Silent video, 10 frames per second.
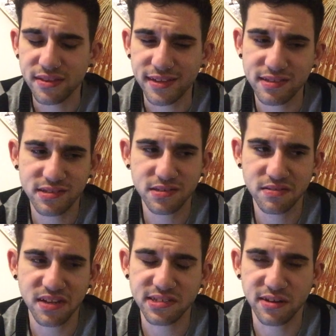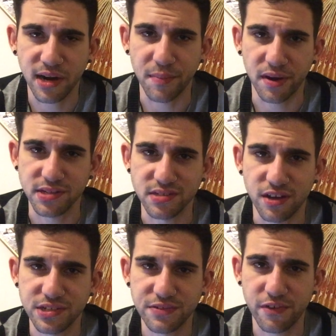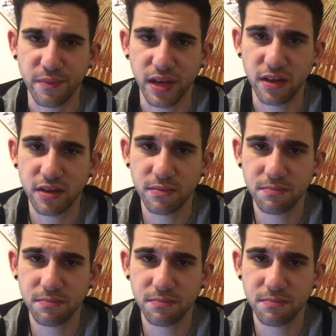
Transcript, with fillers: that's that's cranberry sauce for me.